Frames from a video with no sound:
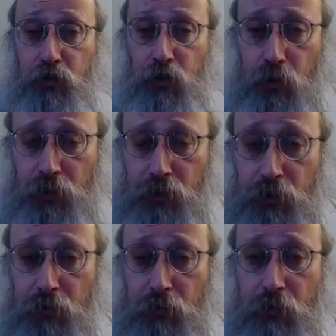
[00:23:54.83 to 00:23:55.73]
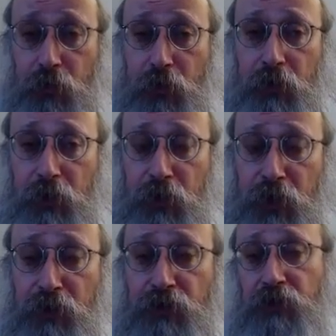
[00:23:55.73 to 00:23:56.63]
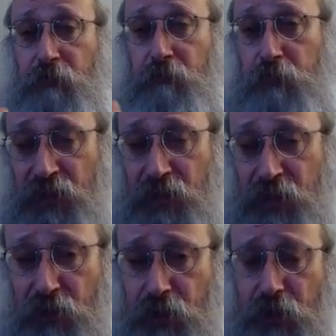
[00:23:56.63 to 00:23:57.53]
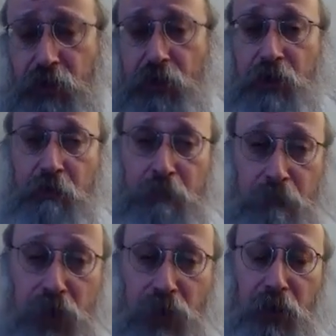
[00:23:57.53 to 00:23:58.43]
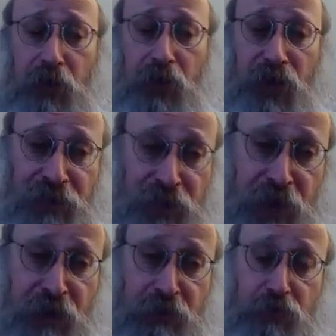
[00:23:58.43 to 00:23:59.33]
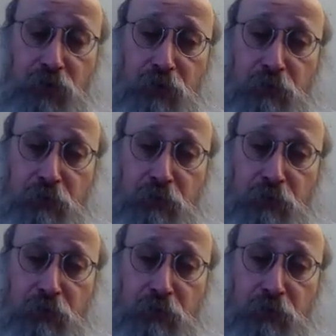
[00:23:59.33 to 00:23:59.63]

truth, is beginning, middle, and end.